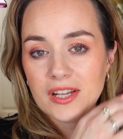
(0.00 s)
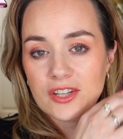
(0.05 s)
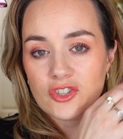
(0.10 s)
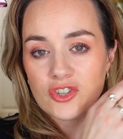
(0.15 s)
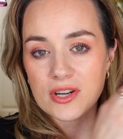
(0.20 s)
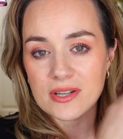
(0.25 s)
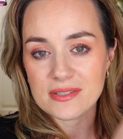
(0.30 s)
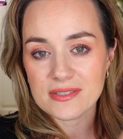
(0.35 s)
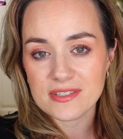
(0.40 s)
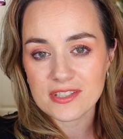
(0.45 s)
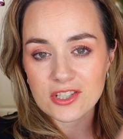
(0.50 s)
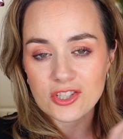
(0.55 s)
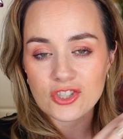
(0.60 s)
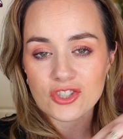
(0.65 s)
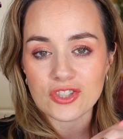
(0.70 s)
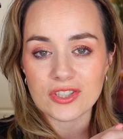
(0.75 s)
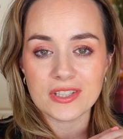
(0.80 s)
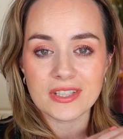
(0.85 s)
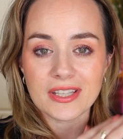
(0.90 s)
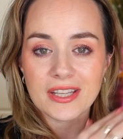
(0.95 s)

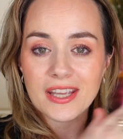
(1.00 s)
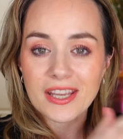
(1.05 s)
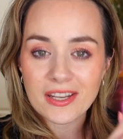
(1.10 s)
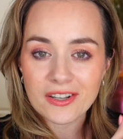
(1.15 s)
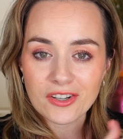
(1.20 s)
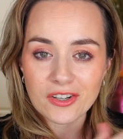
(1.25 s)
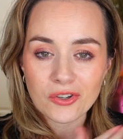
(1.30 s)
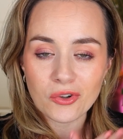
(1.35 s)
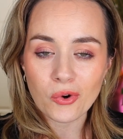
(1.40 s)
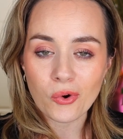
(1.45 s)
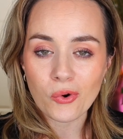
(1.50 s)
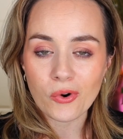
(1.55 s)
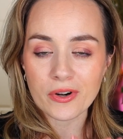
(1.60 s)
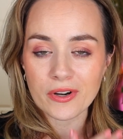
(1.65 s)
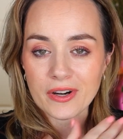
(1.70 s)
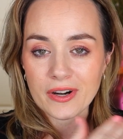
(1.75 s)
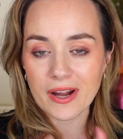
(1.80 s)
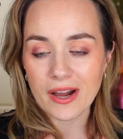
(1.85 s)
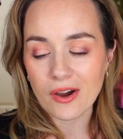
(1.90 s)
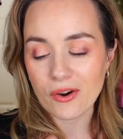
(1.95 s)
transition, inner
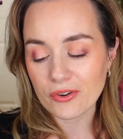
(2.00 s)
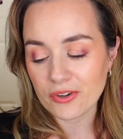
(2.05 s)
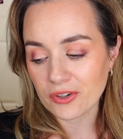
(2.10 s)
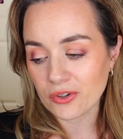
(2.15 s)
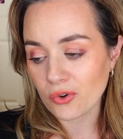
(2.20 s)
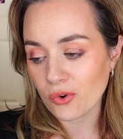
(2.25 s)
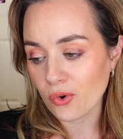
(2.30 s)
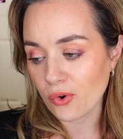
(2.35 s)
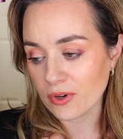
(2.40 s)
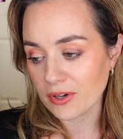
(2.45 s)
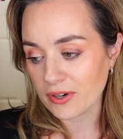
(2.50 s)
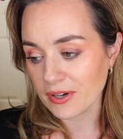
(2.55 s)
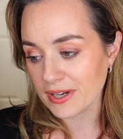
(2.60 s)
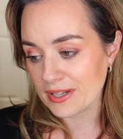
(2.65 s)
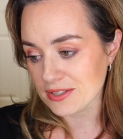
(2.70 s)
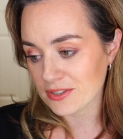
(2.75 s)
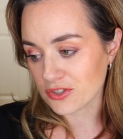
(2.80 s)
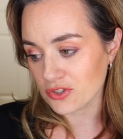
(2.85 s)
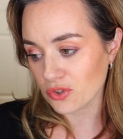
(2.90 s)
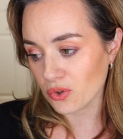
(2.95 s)
corner, outer corner,
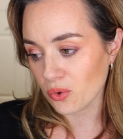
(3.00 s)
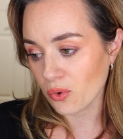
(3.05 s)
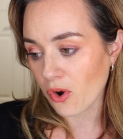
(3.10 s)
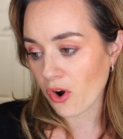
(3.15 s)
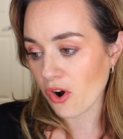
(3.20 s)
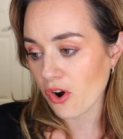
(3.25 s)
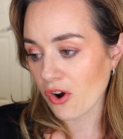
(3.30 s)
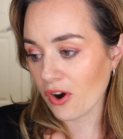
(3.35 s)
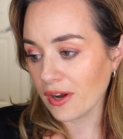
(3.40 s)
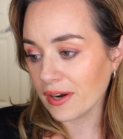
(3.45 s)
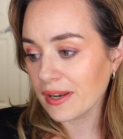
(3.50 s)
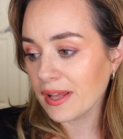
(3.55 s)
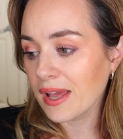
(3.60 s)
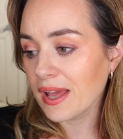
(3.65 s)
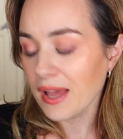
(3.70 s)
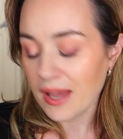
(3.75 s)
and so on.